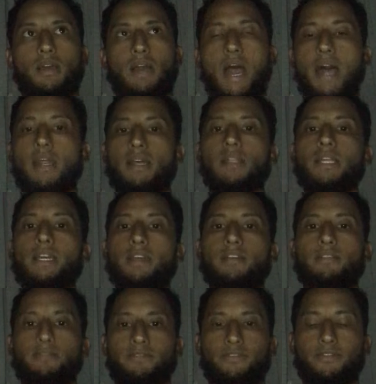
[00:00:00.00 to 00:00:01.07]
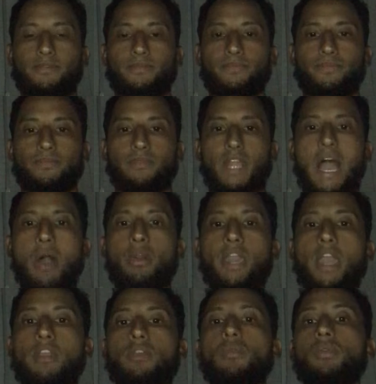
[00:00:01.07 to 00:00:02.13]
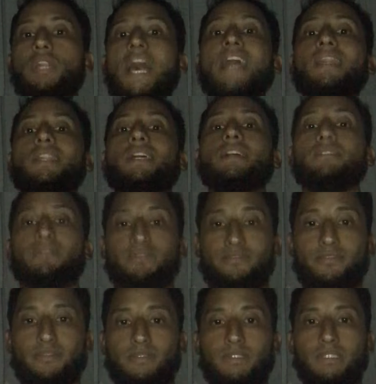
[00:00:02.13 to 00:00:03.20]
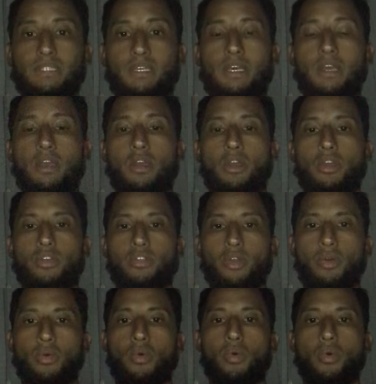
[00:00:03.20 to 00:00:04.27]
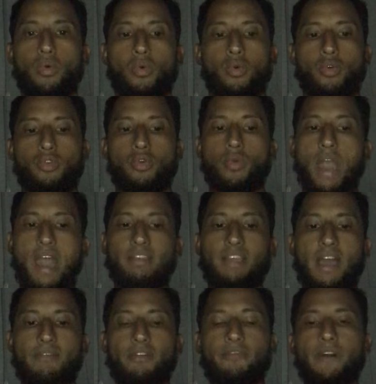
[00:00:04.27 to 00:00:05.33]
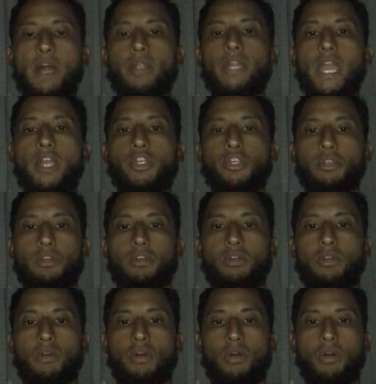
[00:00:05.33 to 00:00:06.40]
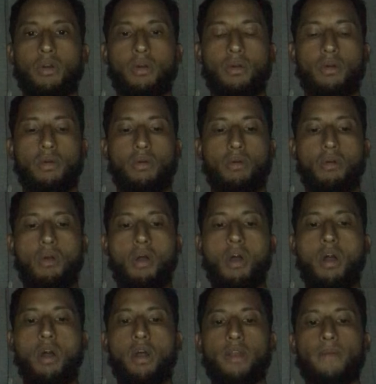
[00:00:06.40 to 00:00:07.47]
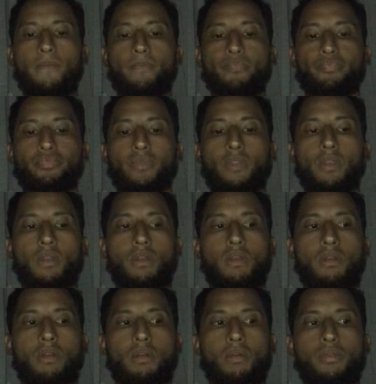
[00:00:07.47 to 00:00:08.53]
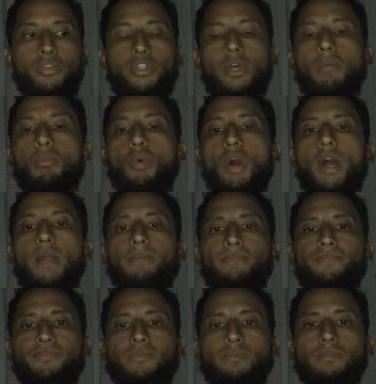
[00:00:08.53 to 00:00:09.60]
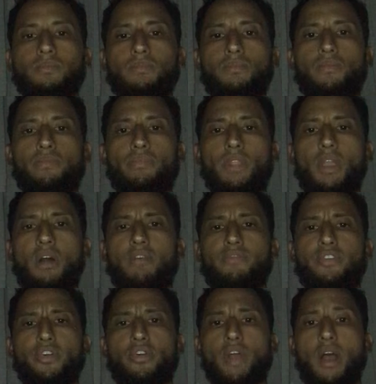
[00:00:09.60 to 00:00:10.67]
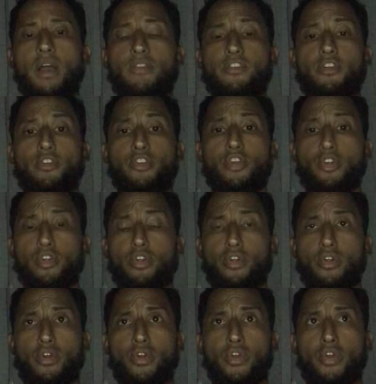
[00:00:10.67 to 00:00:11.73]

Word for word: how to live. How can you let live? So you have to have a foundation on somewhat of your uh, your your